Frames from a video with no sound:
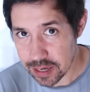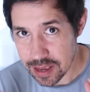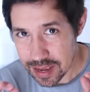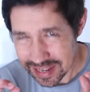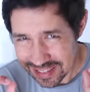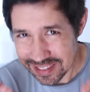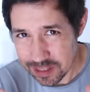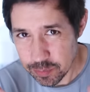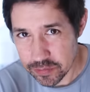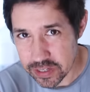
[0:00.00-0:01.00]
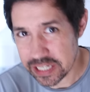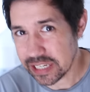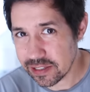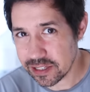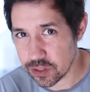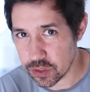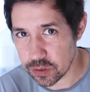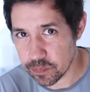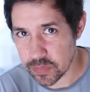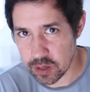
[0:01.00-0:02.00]
a little bit of a tilt issue.
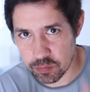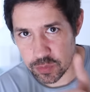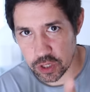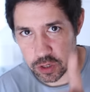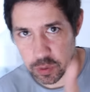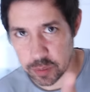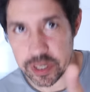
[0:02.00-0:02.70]
I'll show you what I